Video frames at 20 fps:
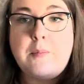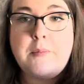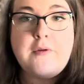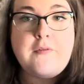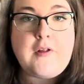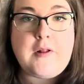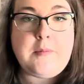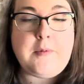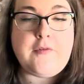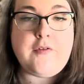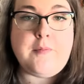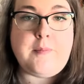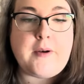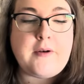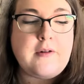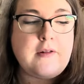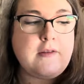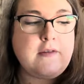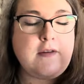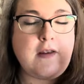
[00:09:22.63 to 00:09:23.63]
be available for
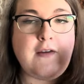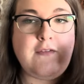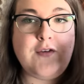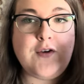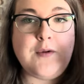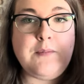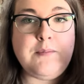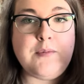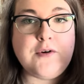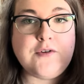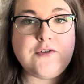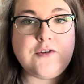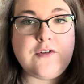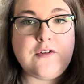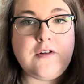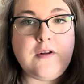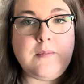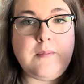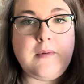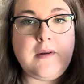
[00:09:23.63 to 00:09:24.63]
bundle and save. You can purchase
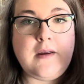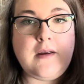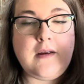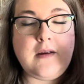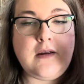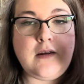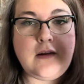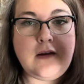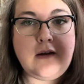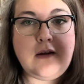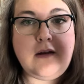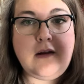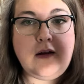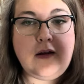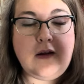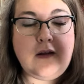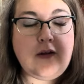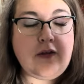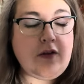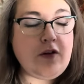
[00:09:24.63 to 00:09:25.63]
them
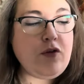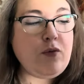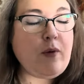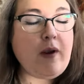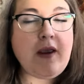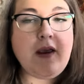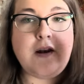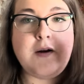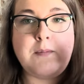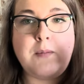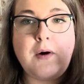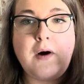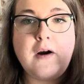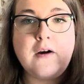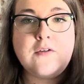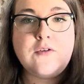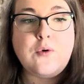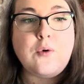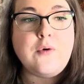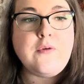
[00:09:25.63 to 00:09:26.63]
this way in a
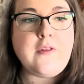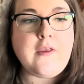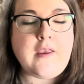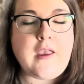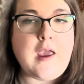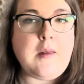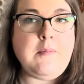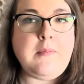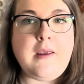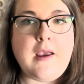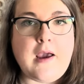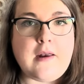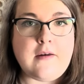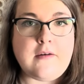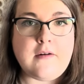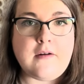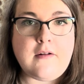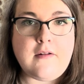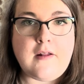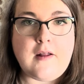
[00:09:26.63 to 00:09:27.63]
box, or they can be added
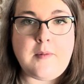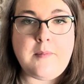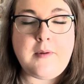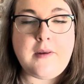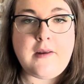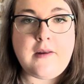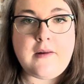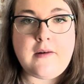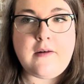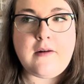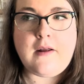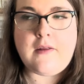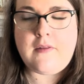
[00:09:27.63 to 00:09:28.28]
to club in, I